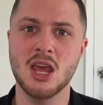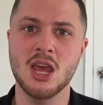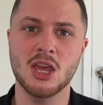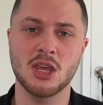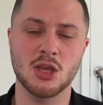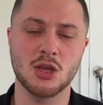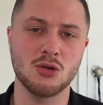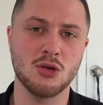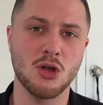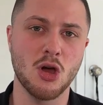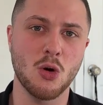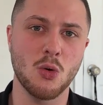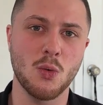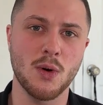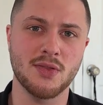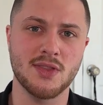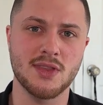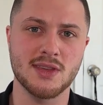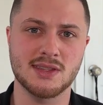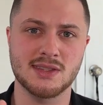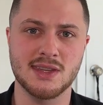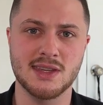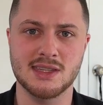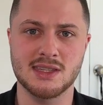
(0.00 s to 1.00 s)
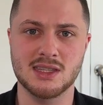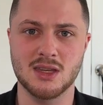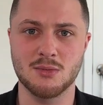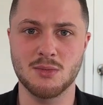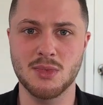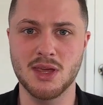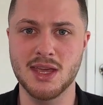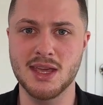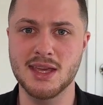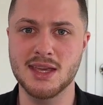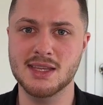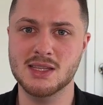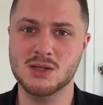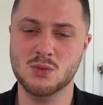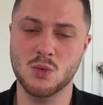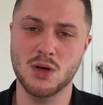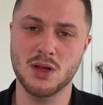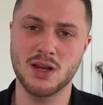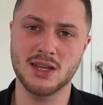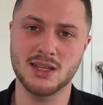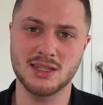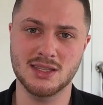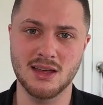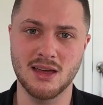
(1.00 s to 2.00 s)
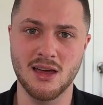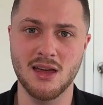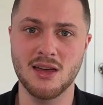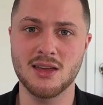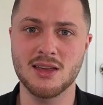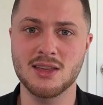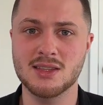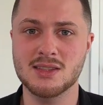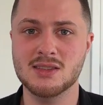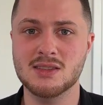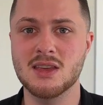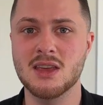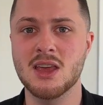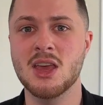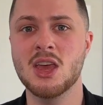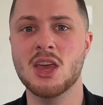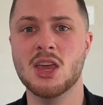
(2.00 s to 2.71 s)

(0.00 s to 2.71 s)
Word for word: You know what the system is, what it does.